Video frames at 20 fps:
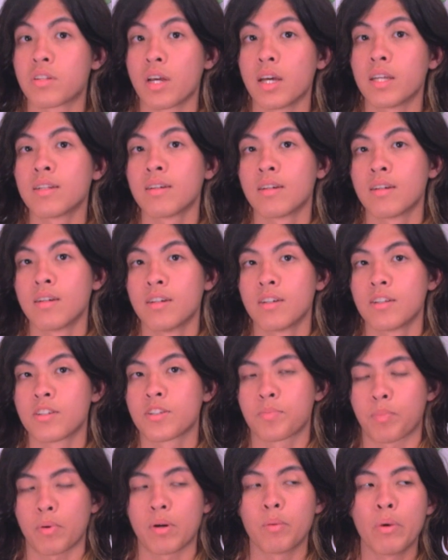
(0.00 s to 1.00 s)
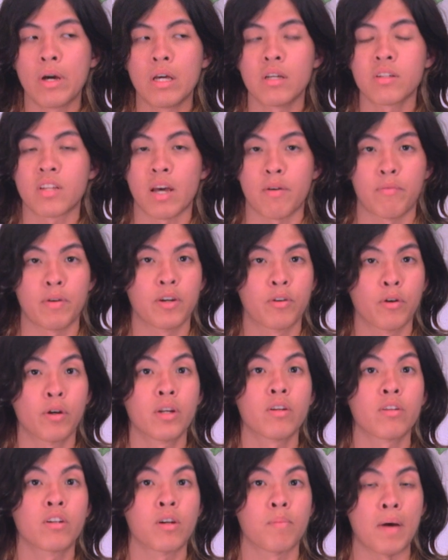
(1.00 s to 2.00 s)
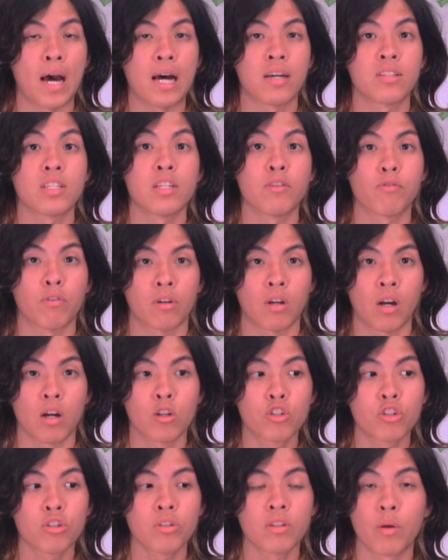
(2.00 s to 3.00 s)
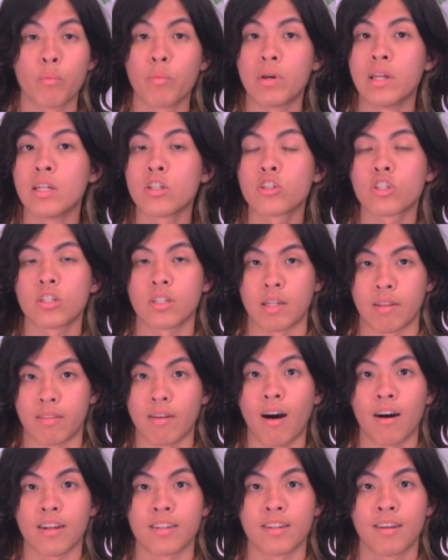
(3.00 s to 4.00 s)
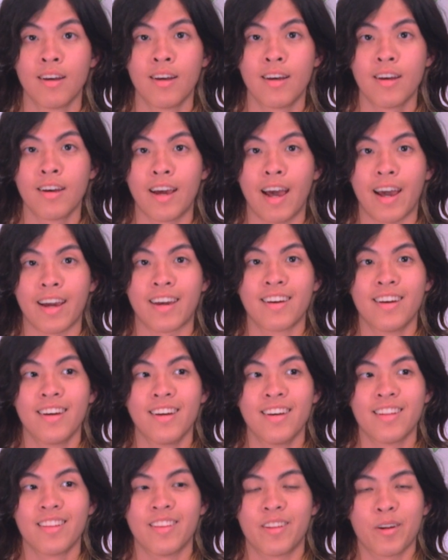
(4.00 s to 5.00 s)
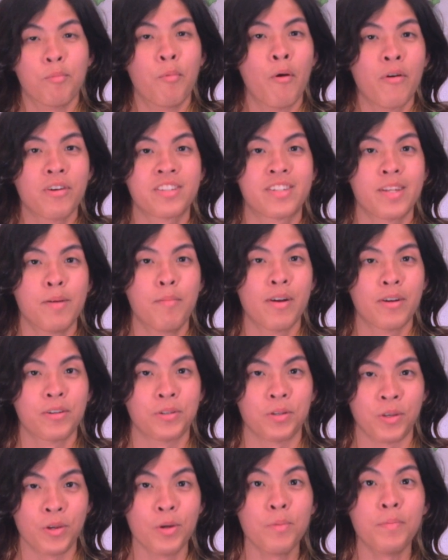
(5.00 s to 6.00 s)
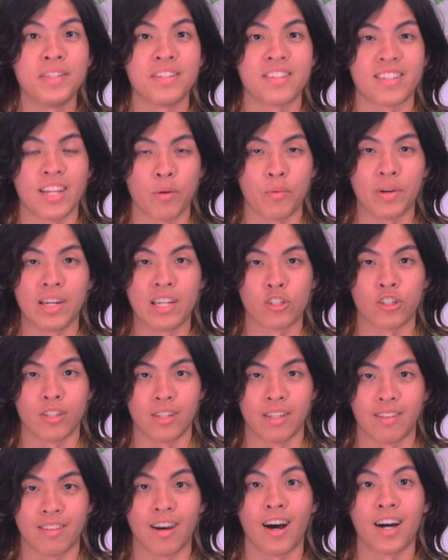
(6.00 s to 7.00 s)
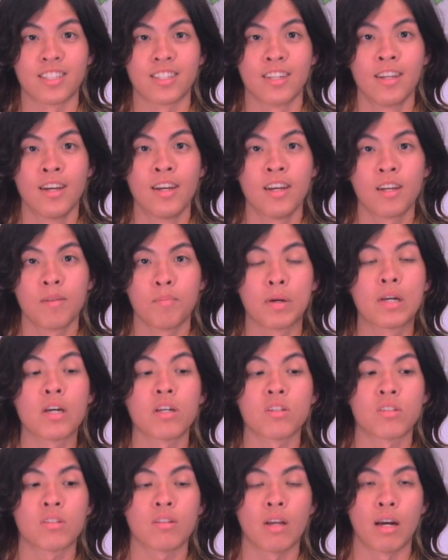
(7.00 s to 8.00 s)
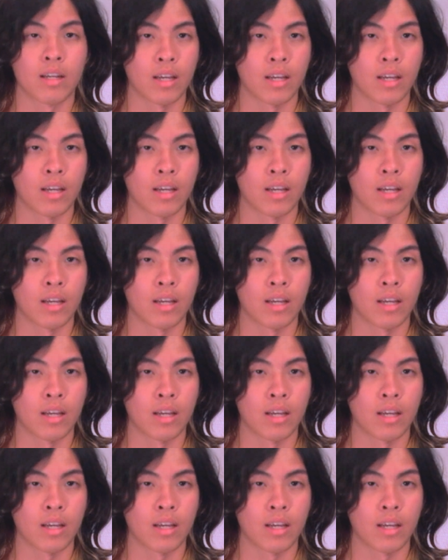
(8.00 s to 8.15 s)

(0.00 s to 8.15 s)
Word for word: said, Sperm whales have a greater capacity for culture than we initially thought. Heck, they're more similar to humans than we initially thought. Because,